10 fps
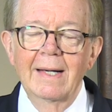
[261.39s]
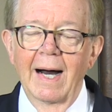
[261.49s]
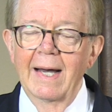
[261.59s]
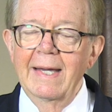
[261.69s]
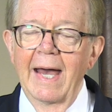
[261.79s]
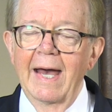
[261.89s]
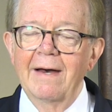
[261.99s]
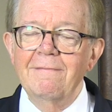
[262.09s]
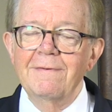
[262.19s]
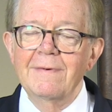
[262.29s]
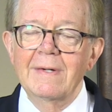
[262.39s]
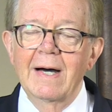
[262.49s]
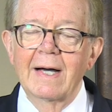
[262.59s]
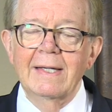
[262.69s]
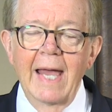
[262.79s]
I have
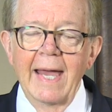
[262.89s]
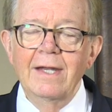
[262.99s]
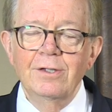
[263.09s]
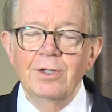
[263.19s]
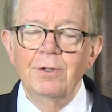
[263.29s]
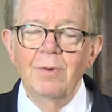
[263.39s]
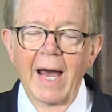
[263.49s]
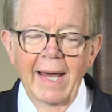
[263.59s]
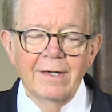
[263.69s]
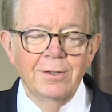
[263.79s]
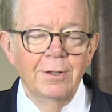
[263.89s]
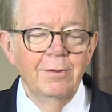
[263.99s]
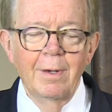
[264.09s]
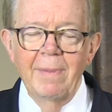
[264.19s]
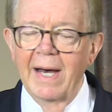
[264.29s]
a can do
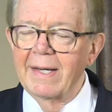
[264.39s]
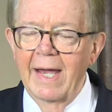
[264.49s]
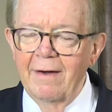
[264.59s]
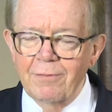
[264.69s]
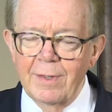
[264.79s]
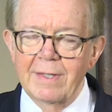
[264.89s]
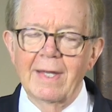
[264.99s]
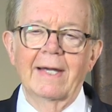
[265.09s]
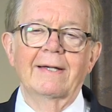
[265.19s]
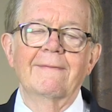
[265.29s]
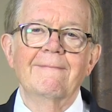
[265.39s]
attitude about everything.